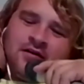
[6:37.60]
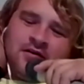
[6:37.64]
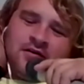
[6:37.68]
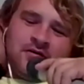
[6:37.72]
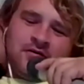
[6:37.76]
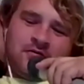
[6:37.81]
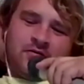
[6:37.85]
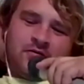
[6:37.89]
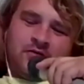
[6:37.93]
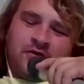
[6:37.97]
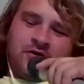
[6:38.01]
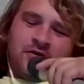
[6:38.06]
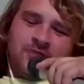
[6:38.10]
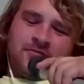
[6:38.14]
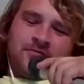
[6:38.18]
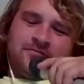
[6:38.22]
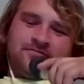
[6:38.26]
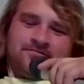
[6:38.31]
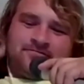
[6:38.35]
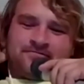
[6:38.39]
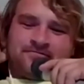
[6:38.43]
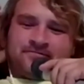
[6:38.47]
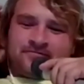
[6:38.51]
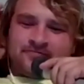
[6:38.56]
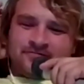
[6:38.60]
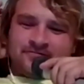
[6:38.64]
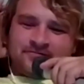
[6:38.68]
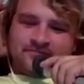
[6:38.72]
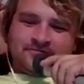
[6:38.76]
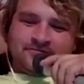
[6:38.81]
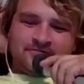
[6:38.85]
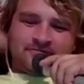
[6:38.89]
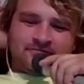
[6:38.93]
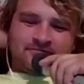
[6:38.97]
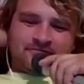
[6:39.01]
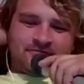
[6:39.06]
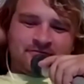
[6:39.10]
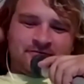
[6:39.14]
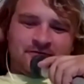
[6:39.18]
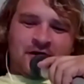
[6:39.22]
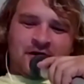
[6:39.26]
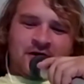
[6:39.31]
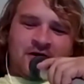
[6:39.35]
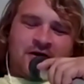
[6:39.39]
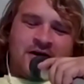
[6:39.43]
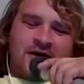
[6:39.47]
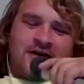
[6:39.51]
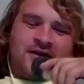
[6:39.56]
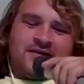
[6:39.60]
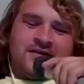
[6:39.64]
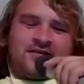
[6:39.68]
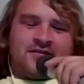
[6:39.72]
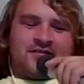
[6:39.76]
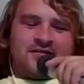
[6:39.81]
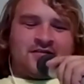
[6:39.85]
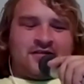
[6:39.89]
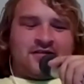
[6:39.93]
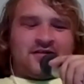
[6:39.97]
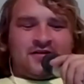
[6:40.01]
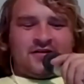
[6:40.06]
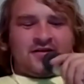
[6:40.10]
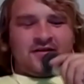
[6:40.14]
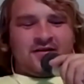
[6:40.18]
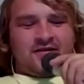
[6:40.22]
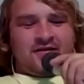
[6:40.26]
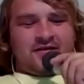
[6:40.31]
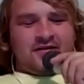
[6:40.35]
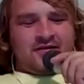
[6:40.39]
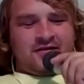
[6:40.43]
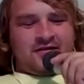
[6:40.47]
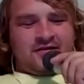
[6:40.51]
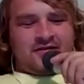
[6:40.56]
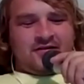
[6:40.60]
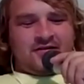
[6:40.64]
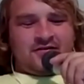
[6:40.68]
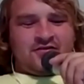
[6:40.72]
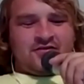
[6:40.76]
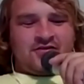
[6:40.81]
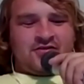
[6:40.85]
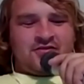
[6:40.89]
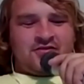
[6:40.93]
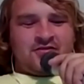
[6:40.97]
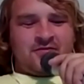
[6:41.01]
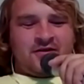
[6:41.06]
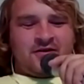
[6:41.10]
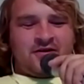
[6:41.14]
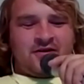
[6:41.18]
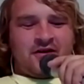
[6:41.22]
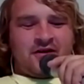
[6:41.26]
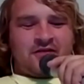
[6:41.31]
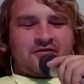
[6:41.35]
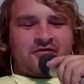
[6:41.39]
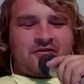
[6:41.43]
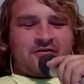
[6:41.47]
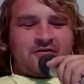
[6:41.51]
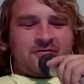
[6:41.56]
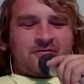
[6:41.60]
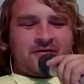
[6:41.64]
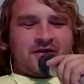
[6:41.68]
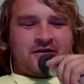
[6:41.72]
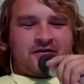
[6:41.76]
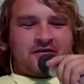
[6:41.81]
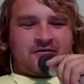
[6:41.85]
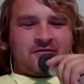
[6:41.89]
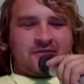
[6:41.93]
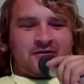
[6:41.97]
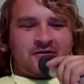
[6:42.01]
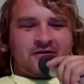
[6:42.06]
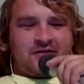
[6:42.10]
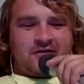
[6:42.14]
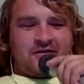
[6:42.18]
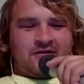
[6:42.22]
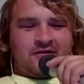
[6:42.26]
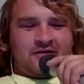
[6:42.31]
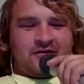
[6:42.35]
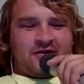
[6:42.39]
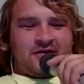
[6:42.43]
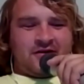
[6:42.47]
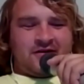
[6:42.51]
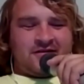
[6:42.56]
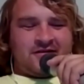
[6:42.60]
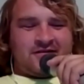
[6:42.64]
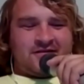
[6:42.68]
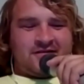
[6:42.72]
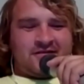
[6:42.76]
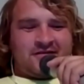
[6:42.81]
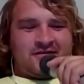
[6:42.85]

but no, Gingerman in October hasn't been good to us